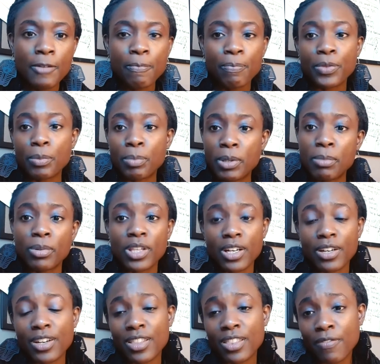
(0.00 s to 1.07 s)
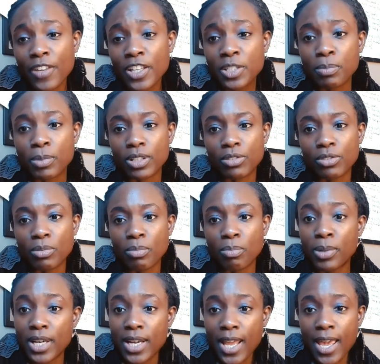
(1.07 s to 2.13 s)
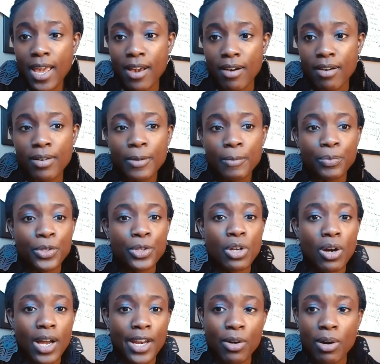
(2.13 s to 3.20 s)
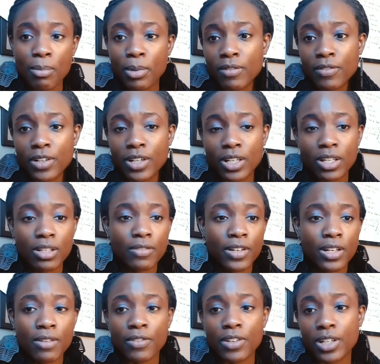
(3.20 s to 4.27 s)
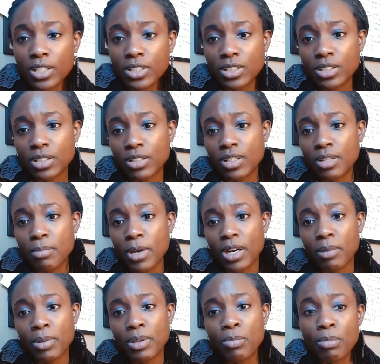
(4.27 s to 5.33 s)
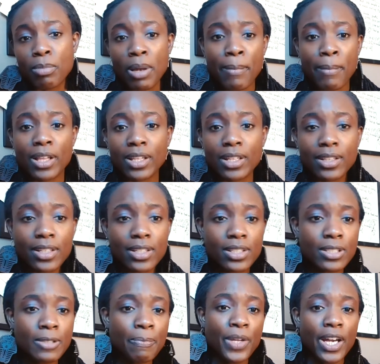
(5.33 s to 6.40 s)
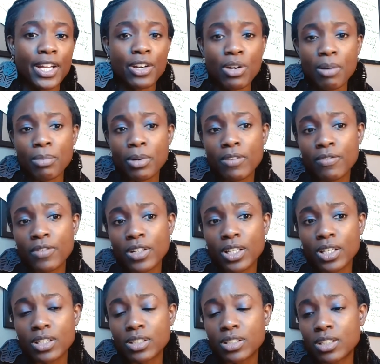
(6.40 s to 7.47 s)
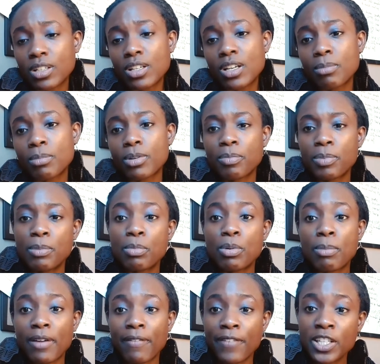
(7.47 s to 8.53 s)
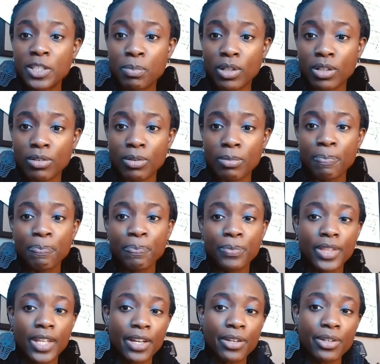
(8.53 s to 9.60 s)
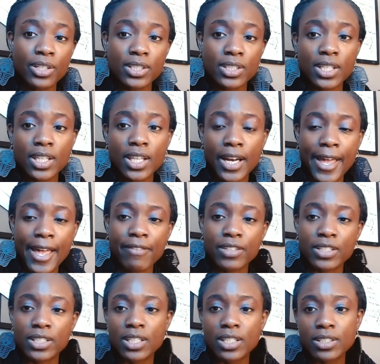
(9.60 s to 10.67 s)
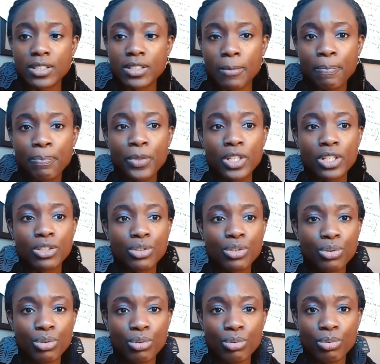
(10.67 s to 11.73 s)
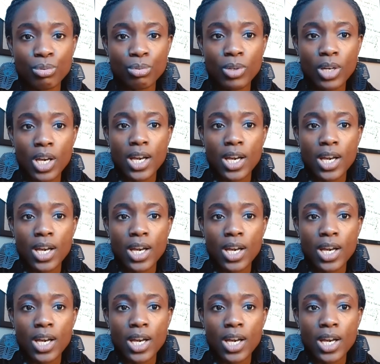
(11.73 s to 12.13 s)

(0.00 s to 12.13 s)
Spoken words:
the people that are in the Facebook group. But now, I know I'm converting a certain amount of people in my mailing list. I know I'm converting a certain number of people in my Facebook group. Now you can see that I have a system to